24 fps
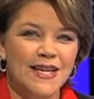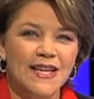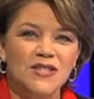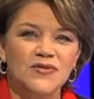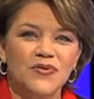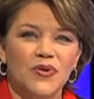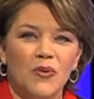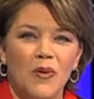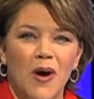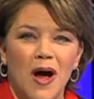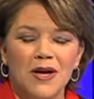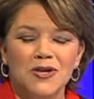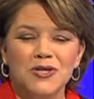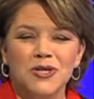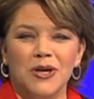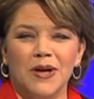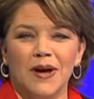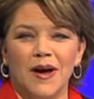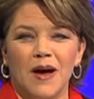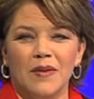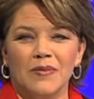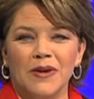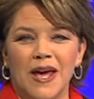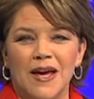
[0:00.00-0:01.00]
thanks for watching
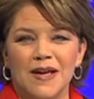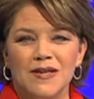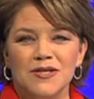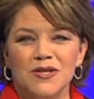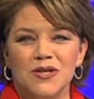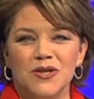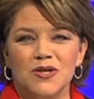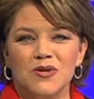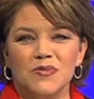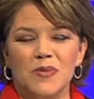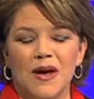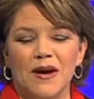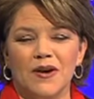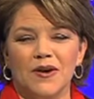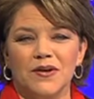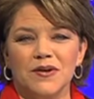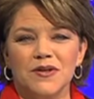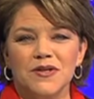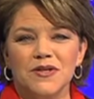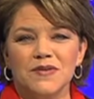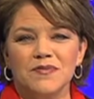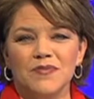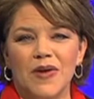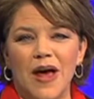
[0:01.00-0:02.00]
Comcast
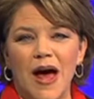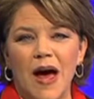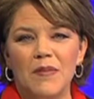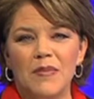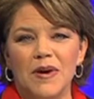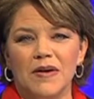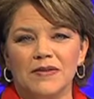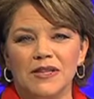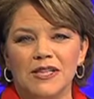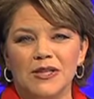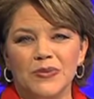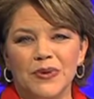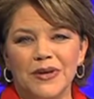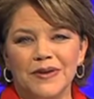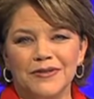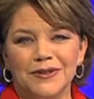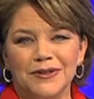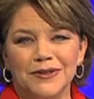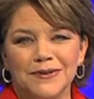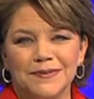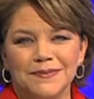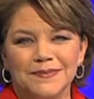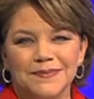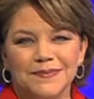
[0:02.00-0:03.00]
Newsmakers. I'm Beverly
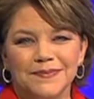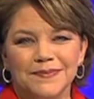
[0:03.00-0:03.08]
Weaver.